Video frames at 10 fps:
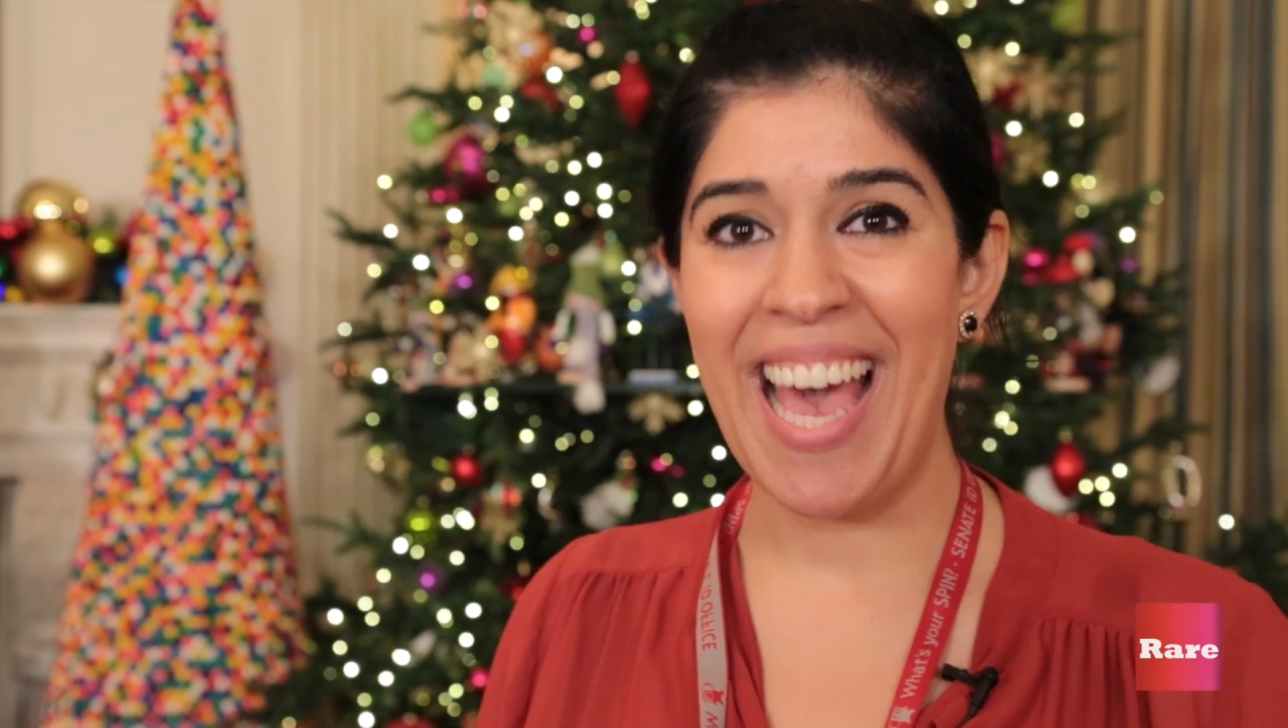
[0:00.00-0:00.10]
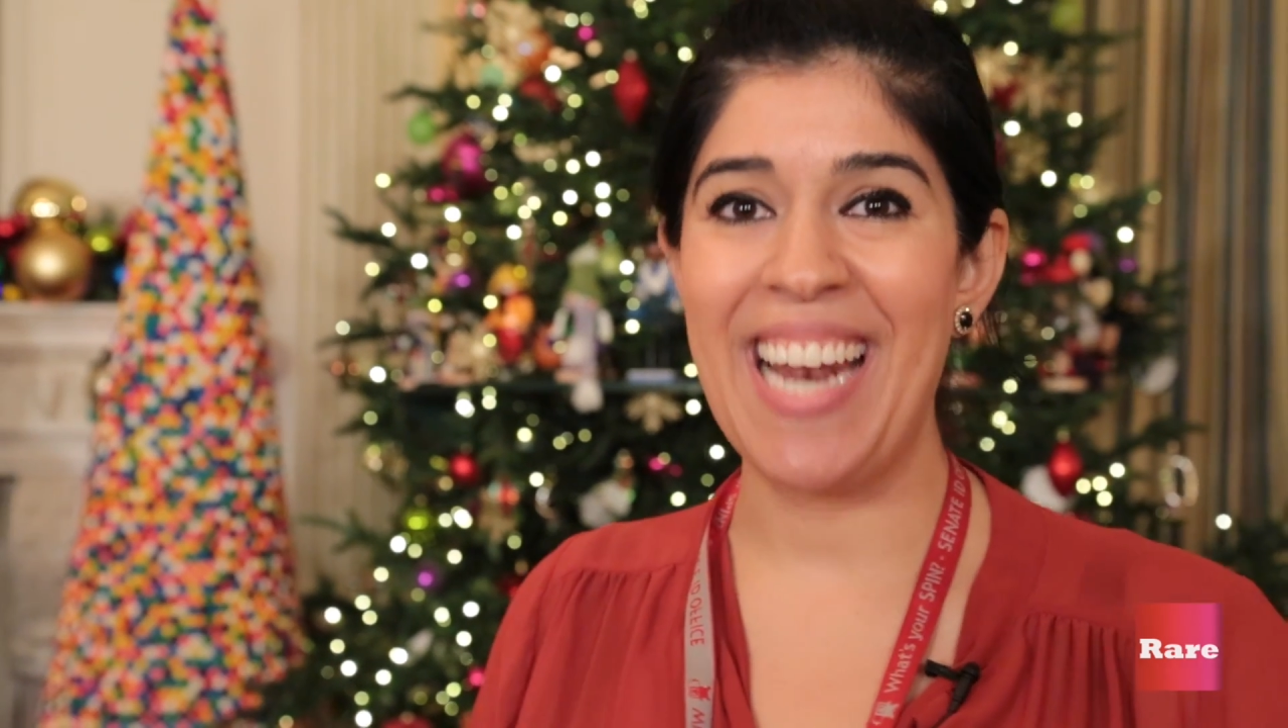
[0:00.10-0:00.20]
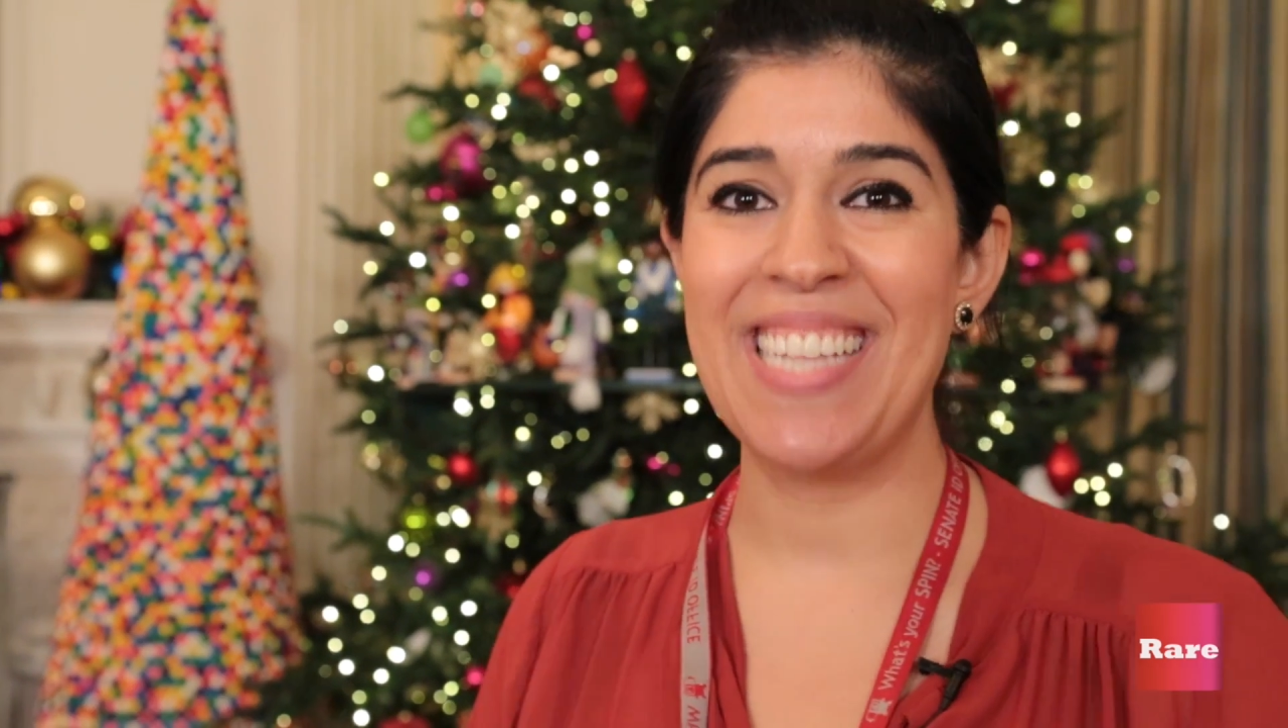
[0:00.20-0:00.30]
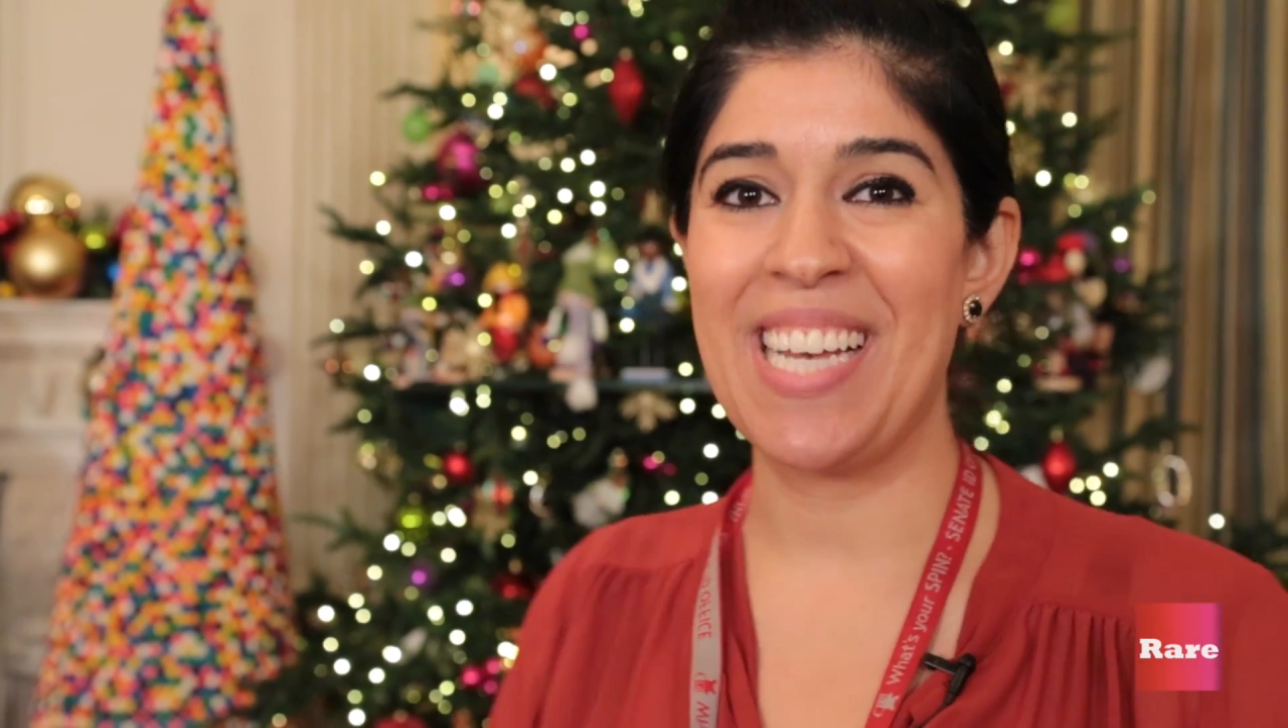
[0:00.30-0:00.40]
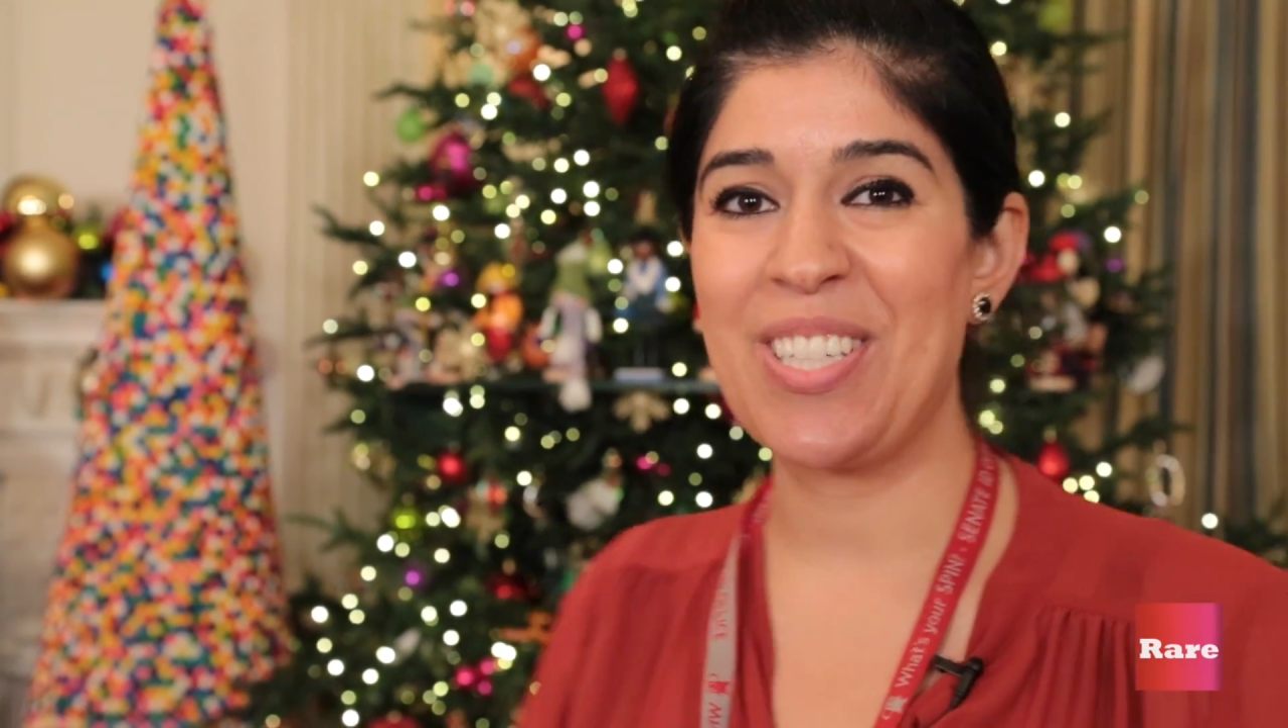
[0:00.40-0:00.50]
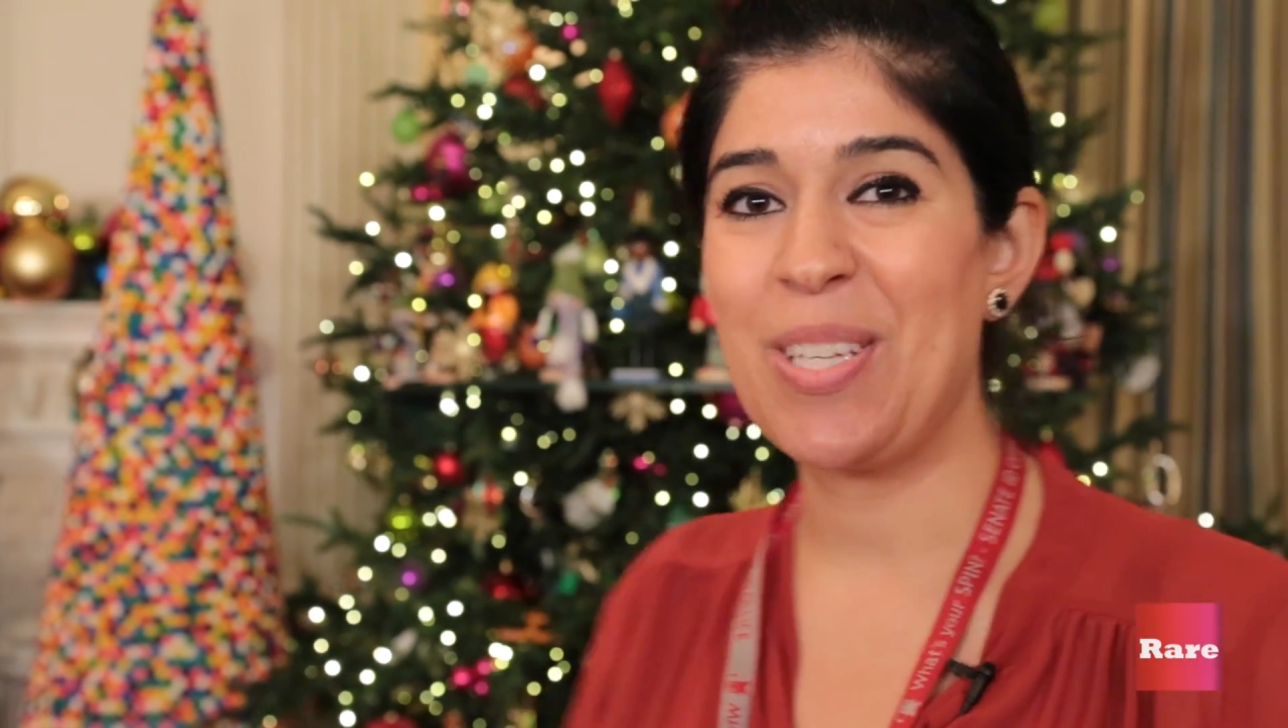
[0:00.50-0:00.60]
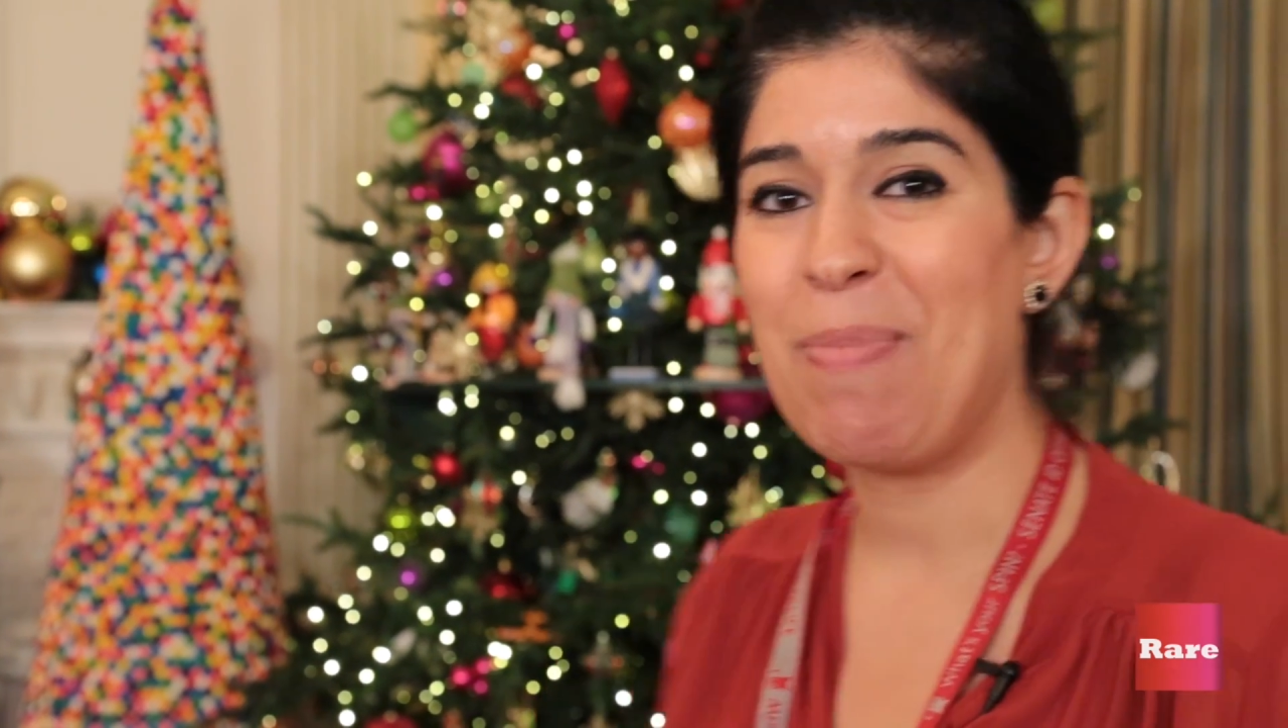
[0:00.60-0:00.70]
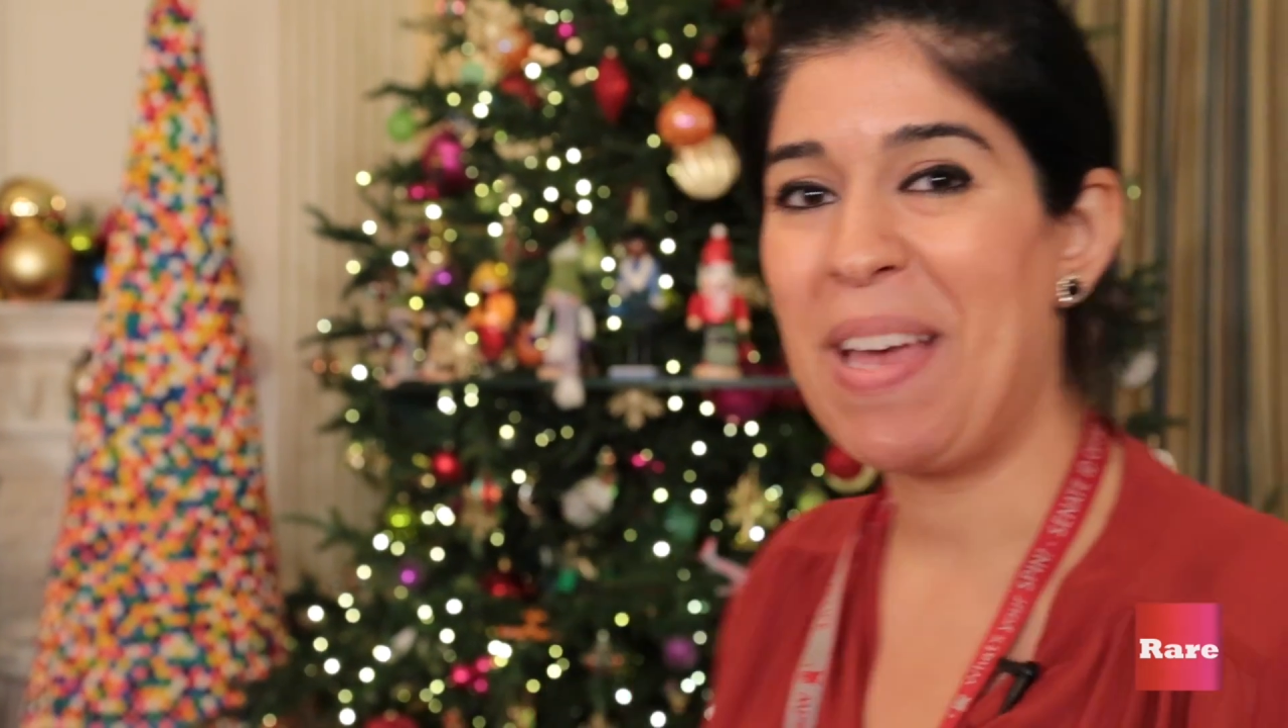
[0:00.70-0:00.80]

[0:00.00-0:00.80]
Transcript: and it's actually